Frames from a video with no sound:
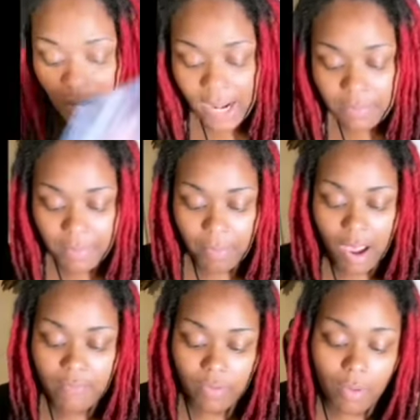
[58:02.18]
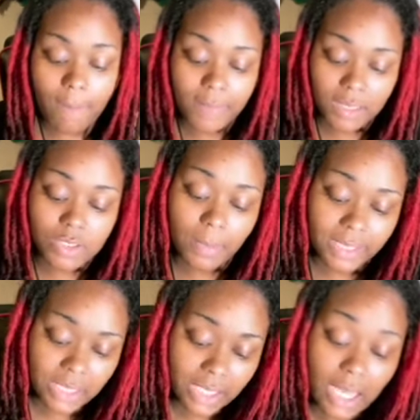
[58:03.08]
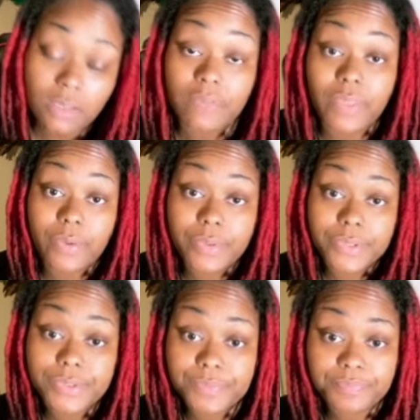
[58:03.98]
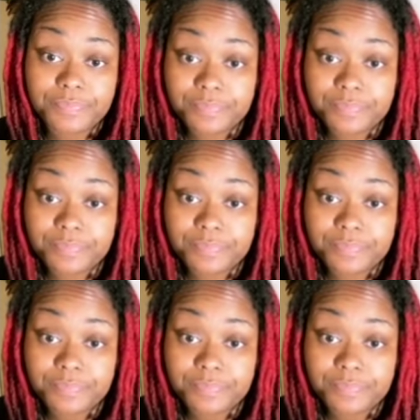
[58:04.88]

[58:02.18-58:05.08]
Let him be prideful, but he's sure about to get knocked off that horse.